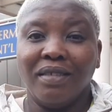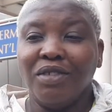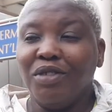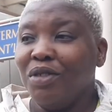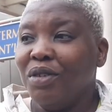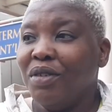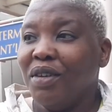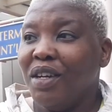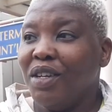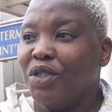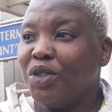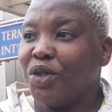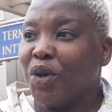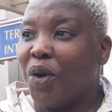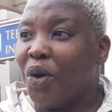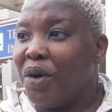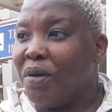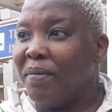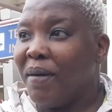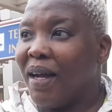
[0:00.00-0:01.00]
you know,
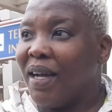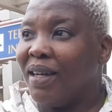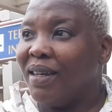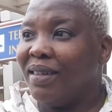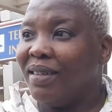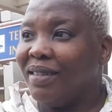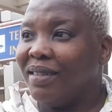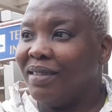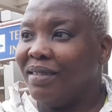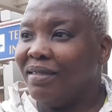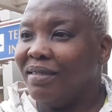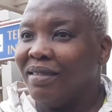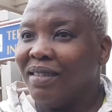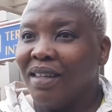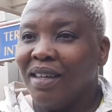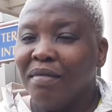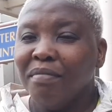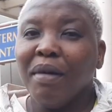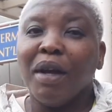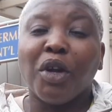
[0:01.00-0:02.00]
enjoy
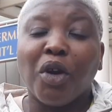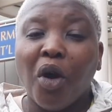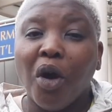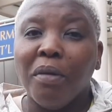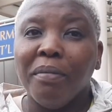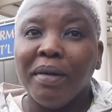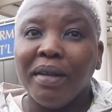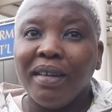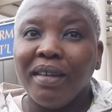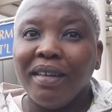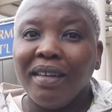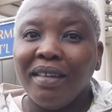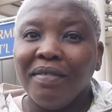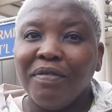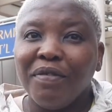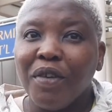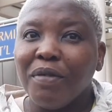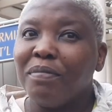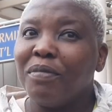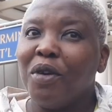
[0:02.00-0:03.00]
my comedy
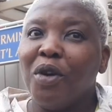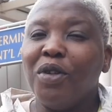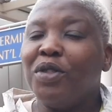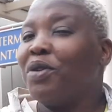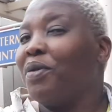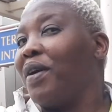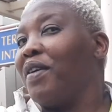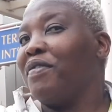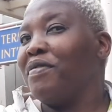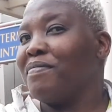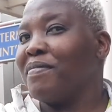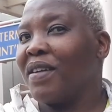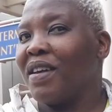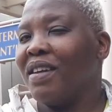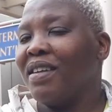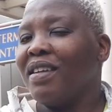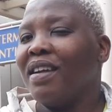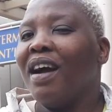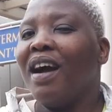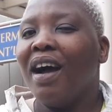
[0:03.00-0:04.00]
from all the way from
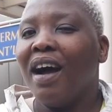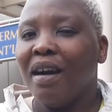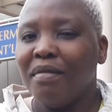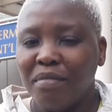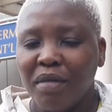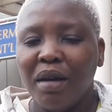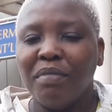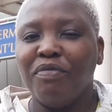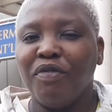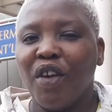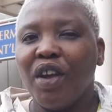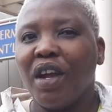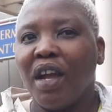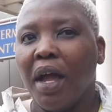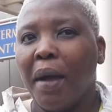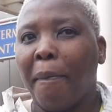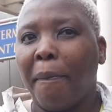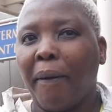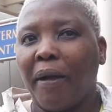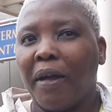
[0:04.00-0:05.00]
Kenya. I'm very
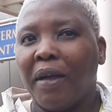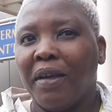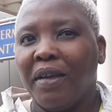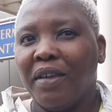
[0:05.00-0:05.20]
happy,